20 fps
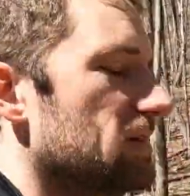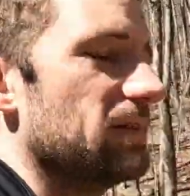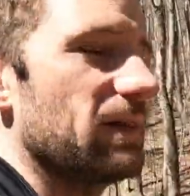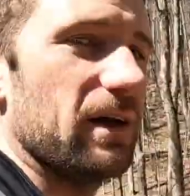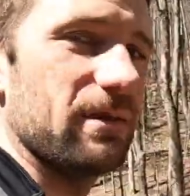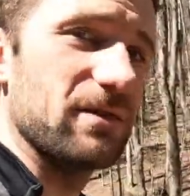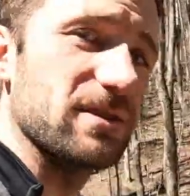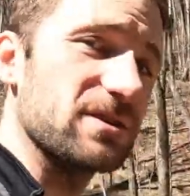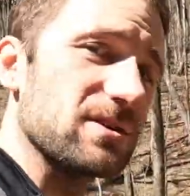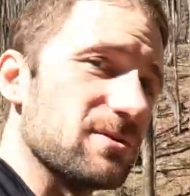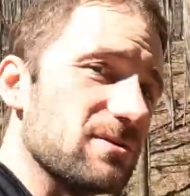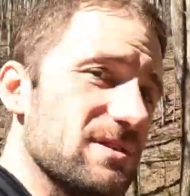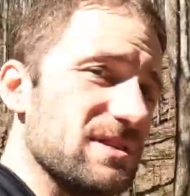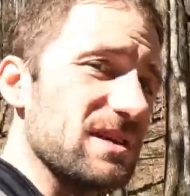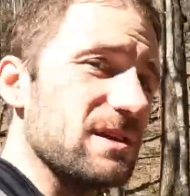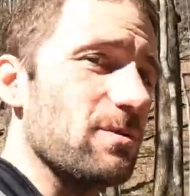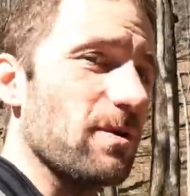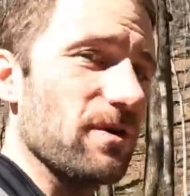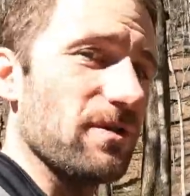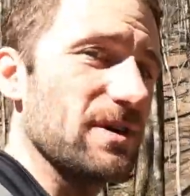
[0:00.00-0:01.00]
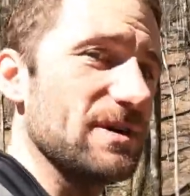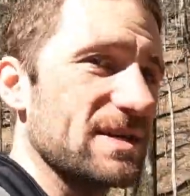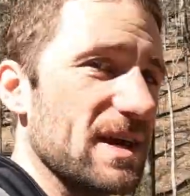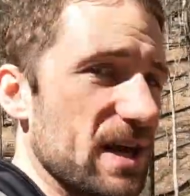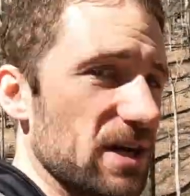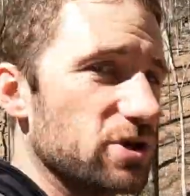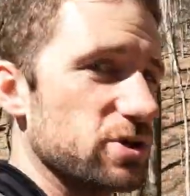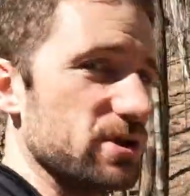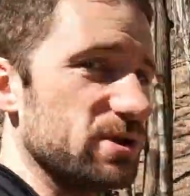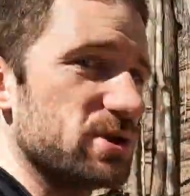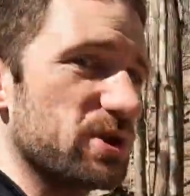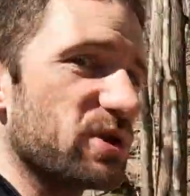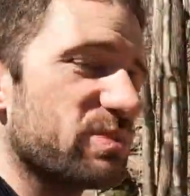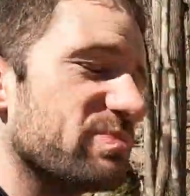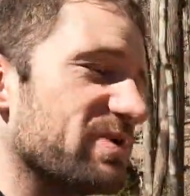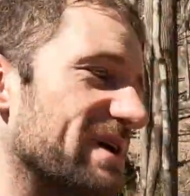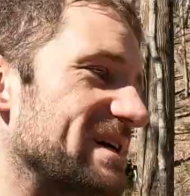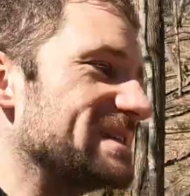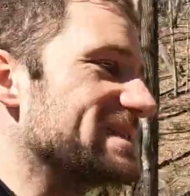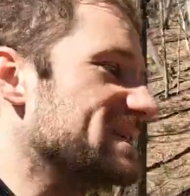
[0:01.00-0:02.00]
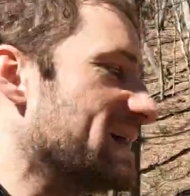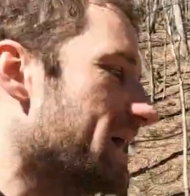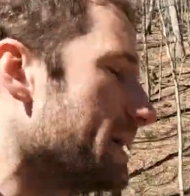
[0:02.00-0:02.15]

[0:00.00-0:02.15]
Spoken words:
Now let's go see where these actually took place